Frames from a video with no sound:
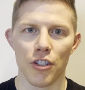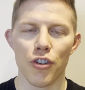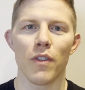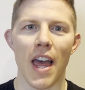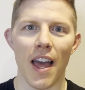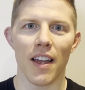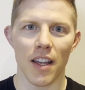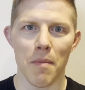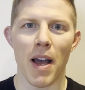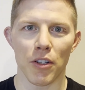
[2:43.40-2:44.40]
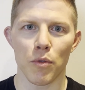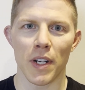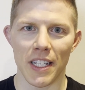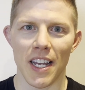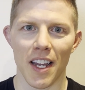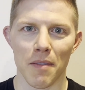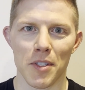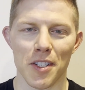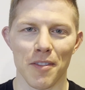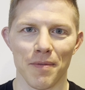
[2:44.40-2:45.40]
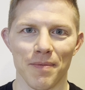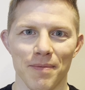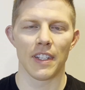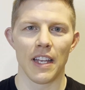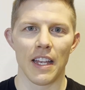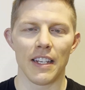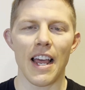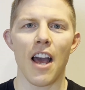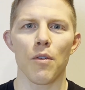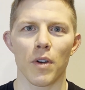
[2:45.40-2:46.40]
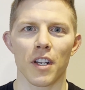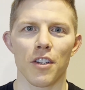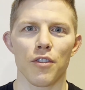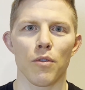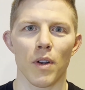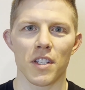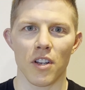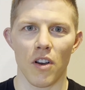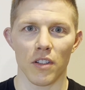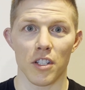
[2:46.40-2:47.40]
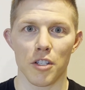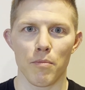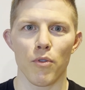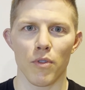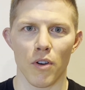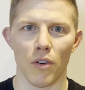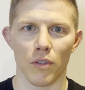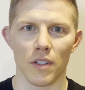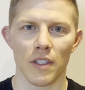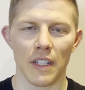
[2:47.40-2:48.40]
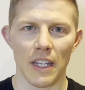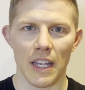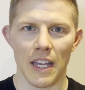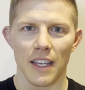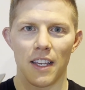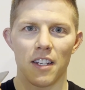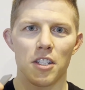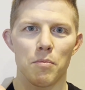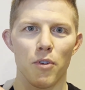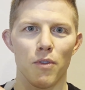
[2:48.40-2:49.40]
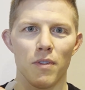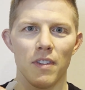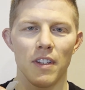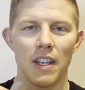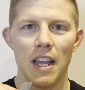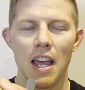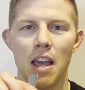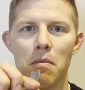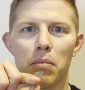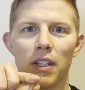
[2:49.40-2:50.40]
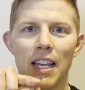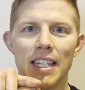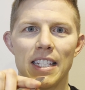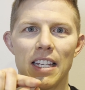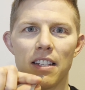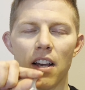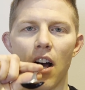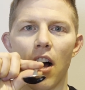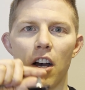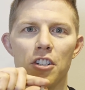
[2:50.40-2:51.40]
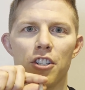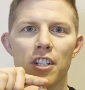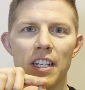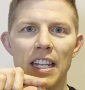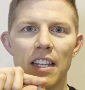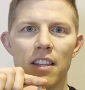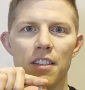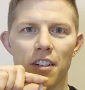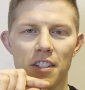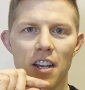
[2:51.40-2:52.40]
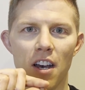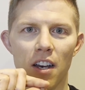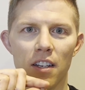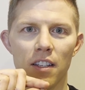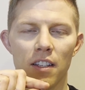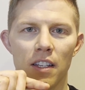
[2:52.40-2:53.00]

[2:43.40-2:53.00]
Do that about 20 times. Now we're going to do what's called a spoon hold. Get a spoon, place it underneath your tongue,